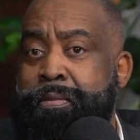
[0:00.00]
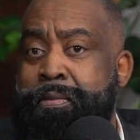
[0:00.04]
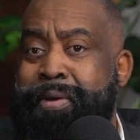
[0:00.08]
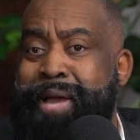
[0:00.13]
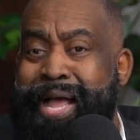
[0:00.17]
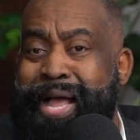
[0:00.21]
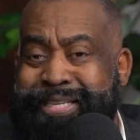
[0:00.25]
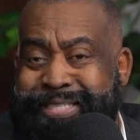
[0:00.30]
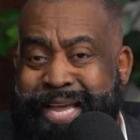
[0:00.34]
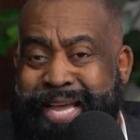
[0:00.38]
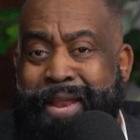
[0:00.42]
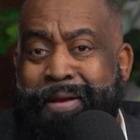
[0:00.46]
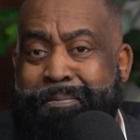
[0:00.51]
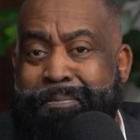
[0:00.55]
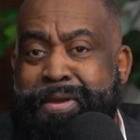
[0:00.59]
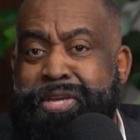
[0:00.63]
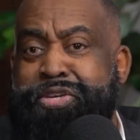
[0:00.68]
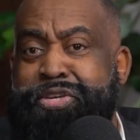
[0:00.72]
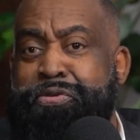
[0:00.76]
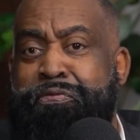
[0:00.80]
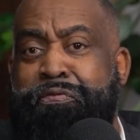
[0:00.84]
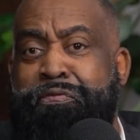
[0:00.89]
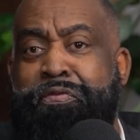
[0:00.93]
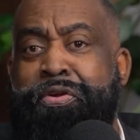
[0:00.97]
God's got a
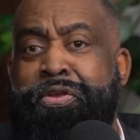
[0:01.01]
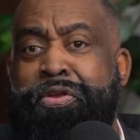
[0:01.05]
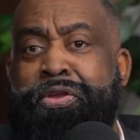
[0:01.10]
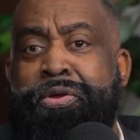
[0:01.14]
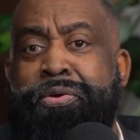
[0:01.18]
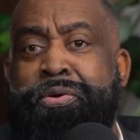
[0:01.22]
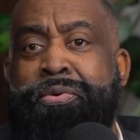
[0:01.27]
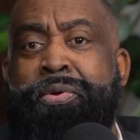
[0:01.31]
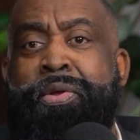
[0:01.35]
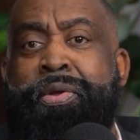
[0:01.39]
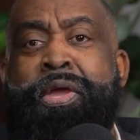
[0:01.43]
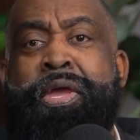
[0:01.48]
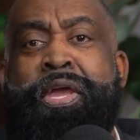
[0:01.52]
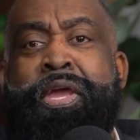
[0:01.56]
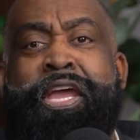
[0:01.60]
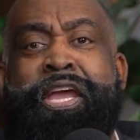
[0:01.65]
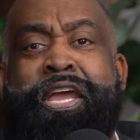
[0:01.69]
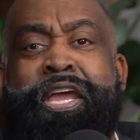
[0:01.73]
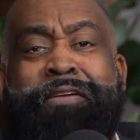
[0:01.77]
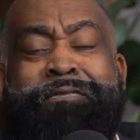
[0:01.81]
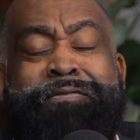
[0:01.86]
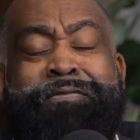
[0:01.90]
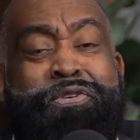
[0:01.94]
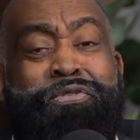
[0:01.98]
mission for you.
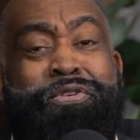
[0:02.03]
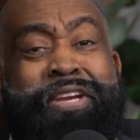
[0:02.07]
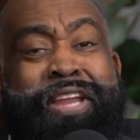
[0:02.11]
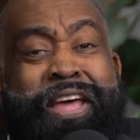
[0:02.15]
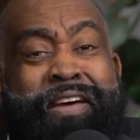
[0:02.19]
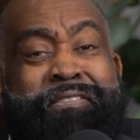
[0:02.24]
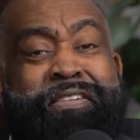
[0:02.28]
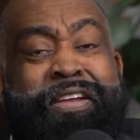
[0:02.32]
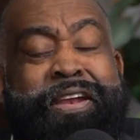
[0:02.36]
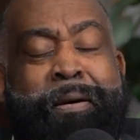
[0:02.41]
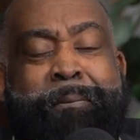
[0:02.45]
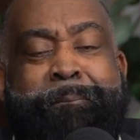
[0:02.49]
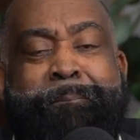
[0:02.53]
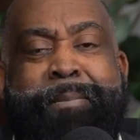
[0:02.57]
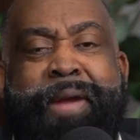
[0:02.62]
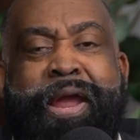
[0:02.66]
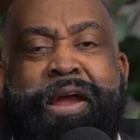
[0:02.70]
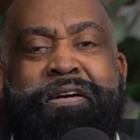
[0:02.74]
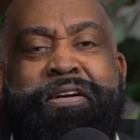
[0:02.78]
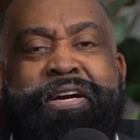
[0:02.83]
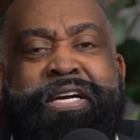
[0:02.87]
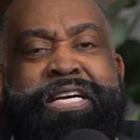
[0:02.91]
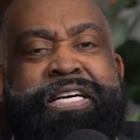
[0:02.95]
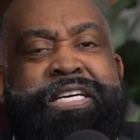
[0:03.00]
If you live in
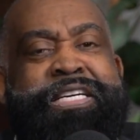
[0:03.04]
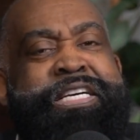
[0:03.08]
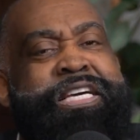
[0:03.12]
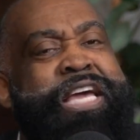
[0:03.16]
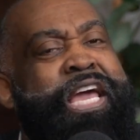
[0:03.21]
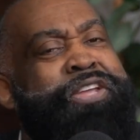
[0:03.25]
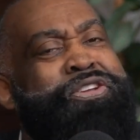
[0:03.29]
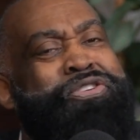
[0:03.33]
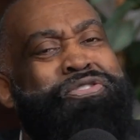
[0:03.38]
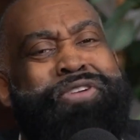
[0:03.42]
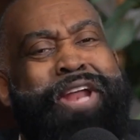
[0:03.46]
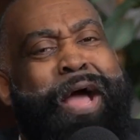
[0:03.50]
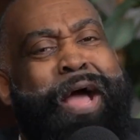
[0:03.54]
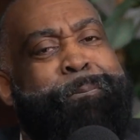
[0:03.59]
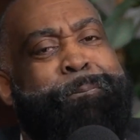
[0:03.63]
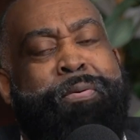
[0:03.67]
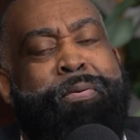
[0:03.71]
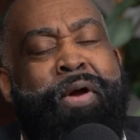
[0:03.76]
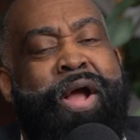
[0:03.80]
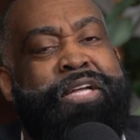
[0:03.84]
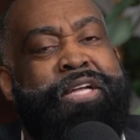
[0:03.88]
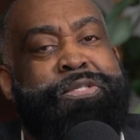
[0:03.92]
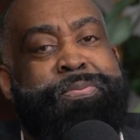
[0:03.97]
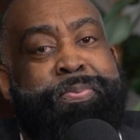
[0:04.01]
America and you're not
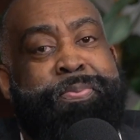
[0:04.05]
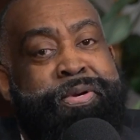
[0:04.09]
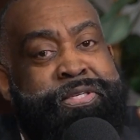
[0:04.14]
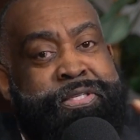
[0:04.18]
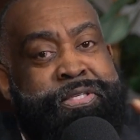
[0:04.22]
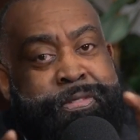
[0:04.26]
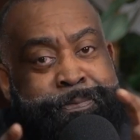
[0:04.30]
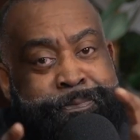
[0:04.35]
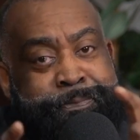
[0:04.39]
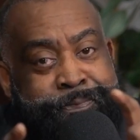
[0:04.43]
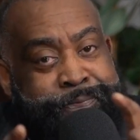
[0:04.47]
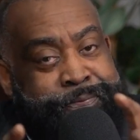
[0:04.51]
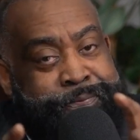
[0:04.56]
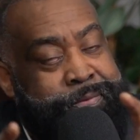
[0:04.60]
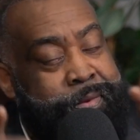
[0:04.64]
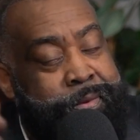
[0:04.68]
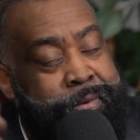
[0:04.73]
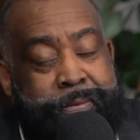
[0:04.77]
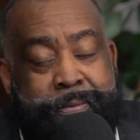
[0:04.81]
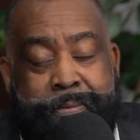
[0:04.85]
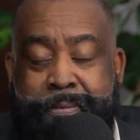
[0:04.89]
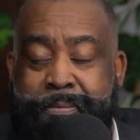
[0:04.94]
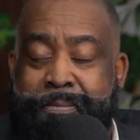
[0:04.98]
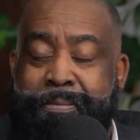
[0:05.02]
prosperous,
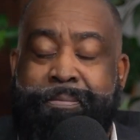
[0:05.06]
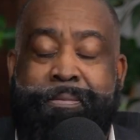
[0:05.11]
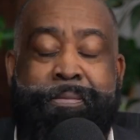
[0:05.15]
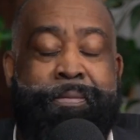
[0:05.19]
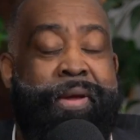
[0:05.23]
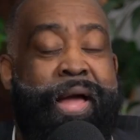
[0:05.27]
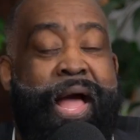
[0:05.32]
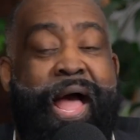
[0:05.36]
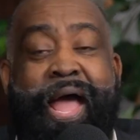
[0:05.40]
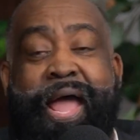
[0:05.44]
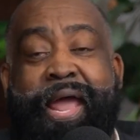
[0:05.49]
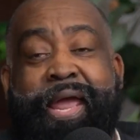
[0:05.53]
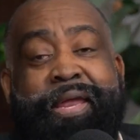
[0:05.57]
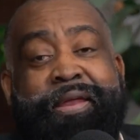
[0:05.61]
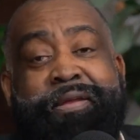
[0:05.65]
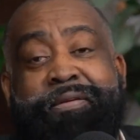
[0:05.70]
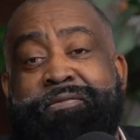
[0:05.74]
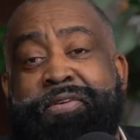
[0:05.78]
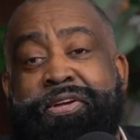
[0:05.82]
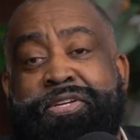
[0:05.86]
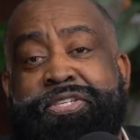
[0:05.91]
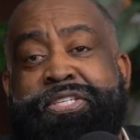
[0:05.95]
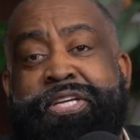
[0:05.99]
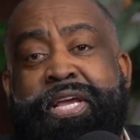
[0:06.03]
I ain't
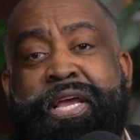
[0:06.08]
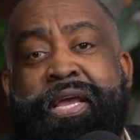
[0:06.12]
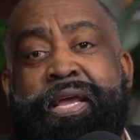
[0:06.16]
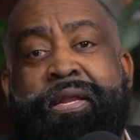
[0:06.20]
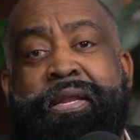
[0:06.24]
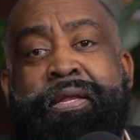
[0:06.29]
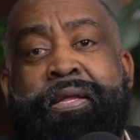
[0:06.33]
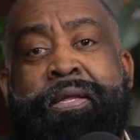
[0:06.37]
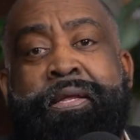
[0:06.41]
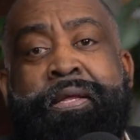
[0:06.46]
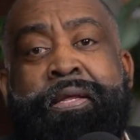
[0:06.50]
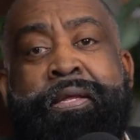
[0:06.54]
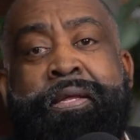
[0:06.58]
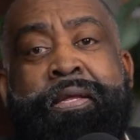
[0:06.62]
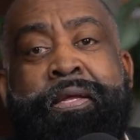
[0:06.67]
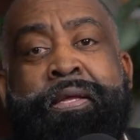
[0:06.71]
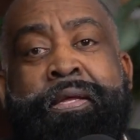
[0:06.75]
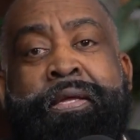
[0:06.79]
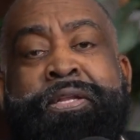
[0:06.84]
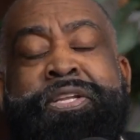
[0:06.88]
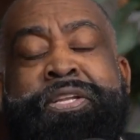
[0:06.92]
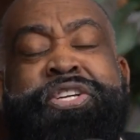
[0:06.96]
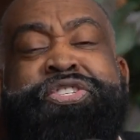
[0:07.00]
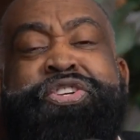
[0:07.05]
even gonna say it.
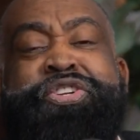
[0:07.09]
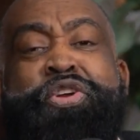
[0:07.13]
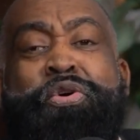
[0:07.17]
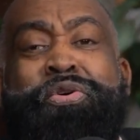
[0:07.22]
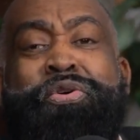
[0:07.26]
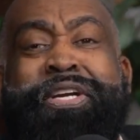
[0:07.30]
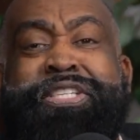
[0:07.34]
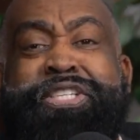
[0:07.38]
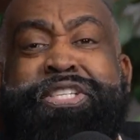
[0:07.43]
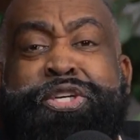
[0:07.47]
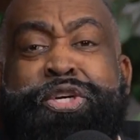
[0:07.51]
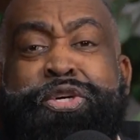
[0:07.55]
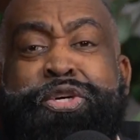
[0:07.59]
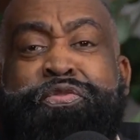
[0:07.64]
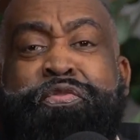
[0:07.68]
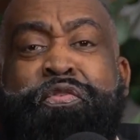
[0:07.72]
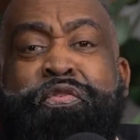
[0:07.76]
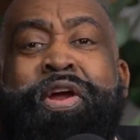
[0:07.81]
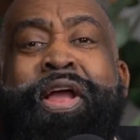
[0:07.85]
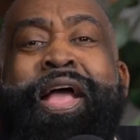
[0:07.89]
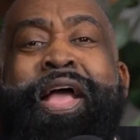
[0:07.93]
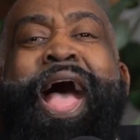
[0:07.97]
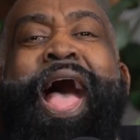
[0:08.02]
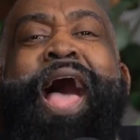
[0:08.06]
There's no excuse
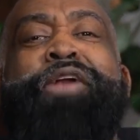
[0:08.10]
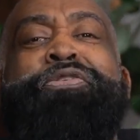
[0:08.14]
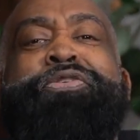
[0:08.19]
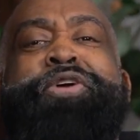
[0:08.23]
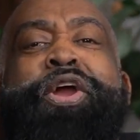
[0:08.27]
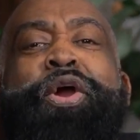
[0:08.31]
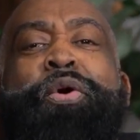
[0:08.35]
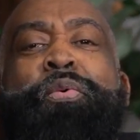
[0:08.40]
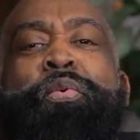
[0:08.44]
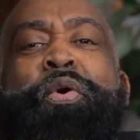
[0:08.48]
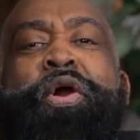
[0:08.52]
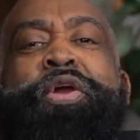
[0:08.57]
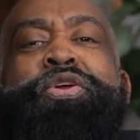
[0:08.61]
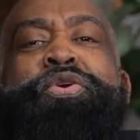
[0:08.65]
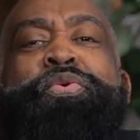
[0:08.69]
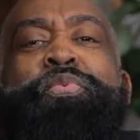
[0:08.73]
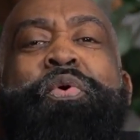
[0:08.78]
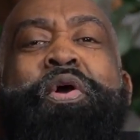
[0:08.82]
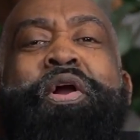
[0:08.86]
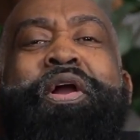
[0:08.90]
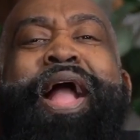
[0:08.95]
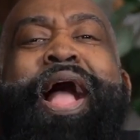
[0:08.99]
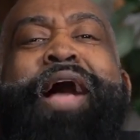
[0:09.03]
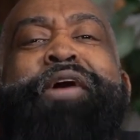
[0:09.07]
for it. I don't care where you
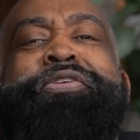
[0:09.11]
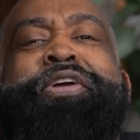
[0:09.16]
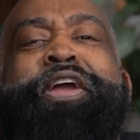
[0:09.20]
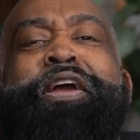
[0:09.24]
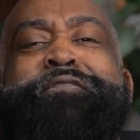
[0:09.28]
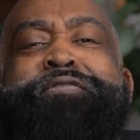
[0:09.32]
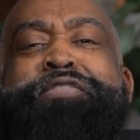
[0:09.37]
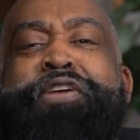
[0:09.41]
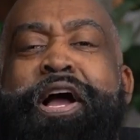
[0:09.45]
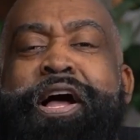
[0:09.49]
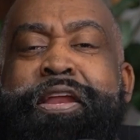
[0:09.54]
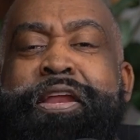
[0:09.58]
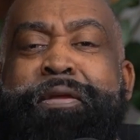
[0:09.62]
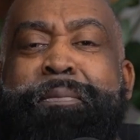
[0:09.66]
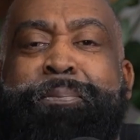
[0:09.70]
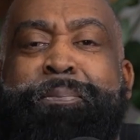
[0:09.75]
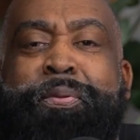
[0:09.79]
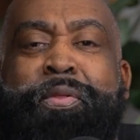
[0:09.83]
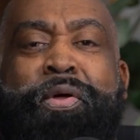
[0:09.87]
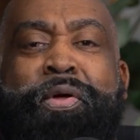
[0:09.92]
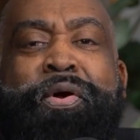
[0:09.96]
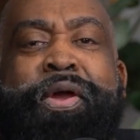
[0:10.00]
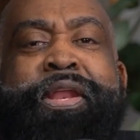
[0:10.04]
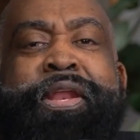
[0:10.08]
work. I don't care if you're
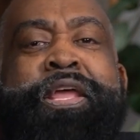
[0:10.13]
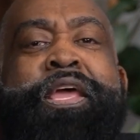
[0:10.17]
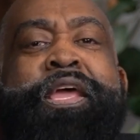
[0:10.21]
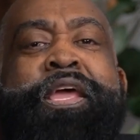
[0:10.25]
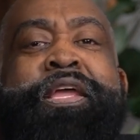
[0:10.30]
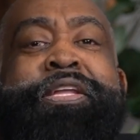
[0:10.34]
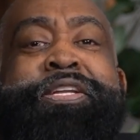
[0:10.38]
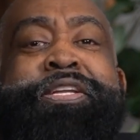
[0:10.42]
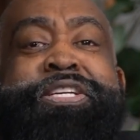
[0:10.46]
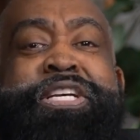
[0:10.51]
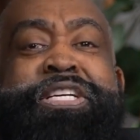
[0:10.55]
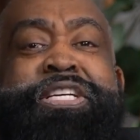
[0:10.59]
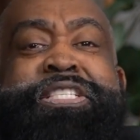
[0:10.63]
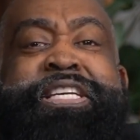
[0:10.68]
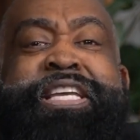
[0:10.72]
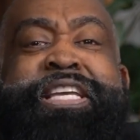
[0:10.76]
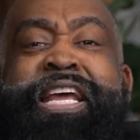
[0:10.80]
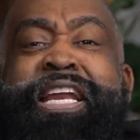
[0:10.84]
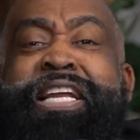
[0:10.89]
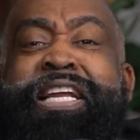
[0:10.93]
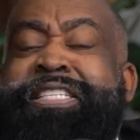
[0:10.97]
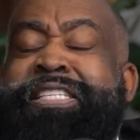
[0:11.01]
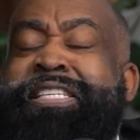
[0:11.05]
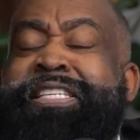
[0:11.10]
unemployed. Just
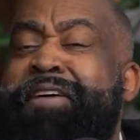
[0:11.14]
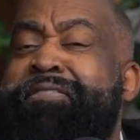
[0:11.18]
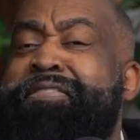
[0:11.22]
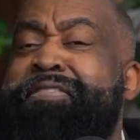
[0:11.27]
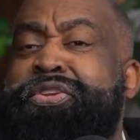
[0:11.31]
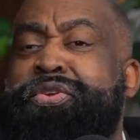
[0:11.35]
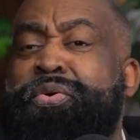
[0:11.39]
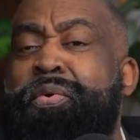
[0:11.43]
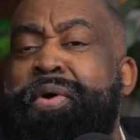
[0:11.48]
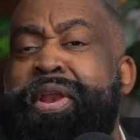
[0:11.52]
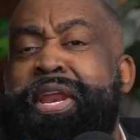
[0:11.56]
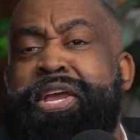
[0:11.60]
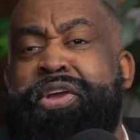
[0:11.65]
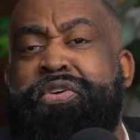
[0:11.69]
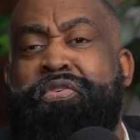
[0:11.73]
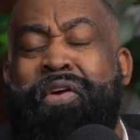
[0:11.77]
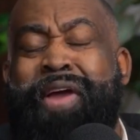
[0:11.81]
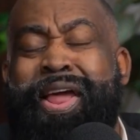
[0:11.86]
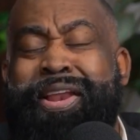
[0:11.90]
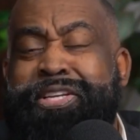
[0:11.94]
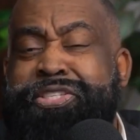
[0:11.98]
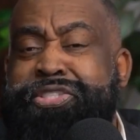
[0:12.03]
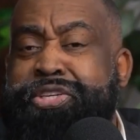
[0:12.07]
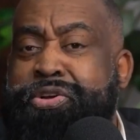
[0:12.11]
get a 720
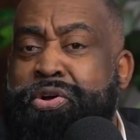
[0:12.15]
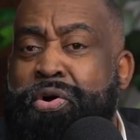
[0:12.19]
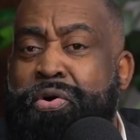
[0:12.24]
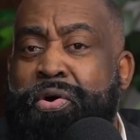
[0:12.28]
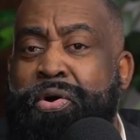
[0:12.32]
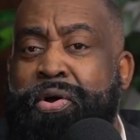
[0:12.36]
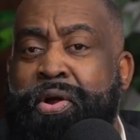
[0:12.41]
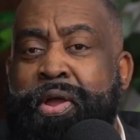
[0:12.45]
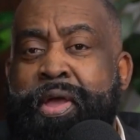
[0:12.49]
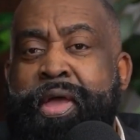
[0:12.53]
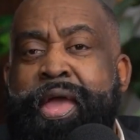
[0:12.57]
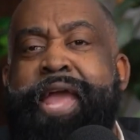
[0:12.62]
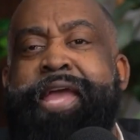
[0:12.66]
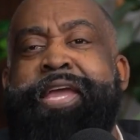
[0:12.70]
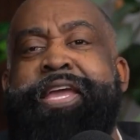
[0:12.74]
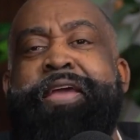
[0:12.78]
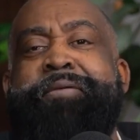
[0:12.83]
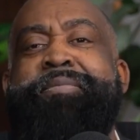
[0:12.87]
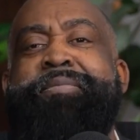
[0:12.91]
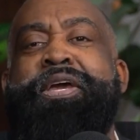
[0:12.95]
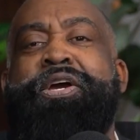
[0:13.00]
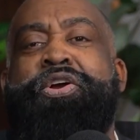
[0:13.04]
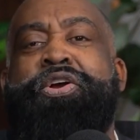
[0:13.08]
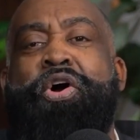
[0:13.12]
credit score and
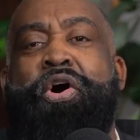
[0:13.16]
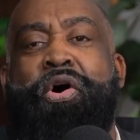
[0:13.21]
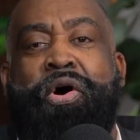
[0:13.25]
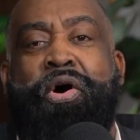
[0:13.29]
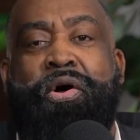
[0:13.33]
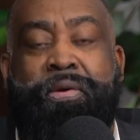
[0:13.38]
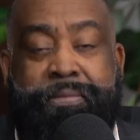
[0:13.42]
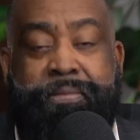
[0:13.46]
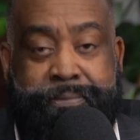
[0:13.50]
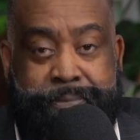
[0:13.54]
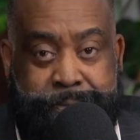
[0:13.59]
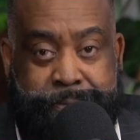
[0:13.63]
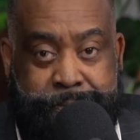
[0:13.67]
give me a call.